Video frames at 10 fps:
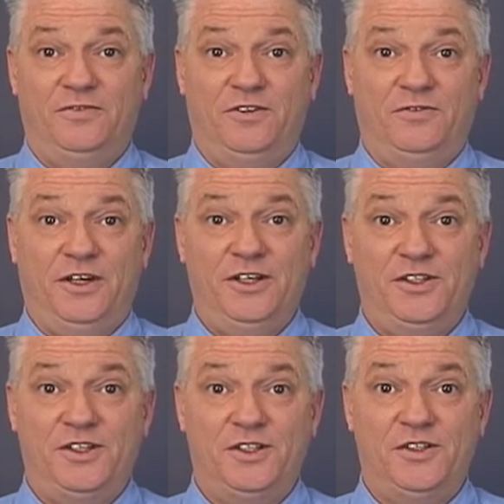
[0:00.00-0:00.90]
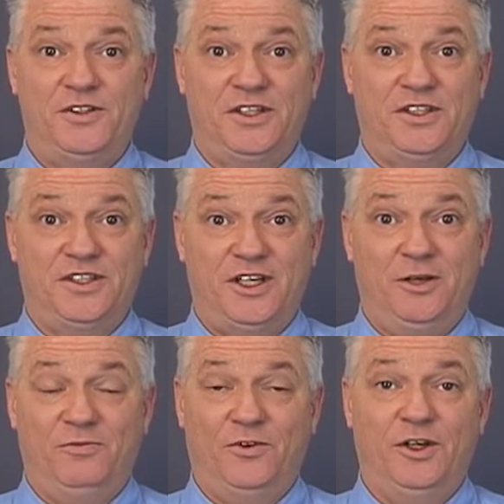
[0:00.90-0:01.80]
of devices using the
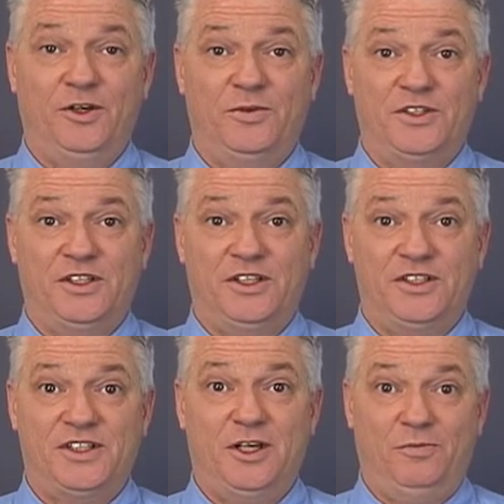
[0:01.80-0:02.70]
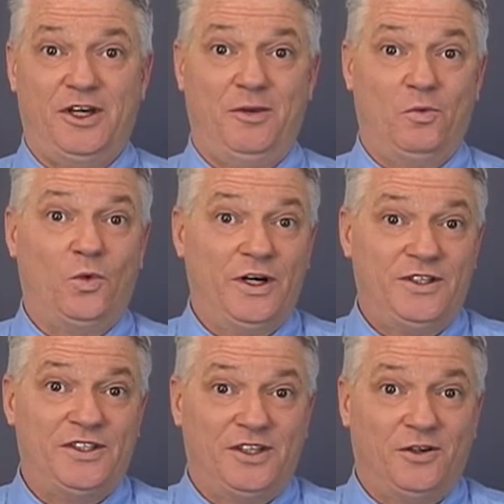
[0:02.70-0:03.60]
same frequency at the same time
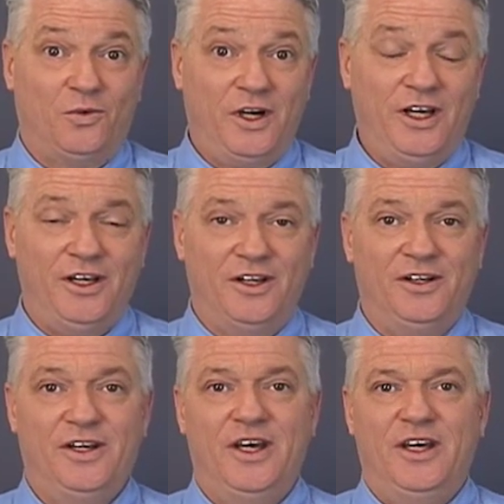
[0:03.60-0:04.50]
once in a while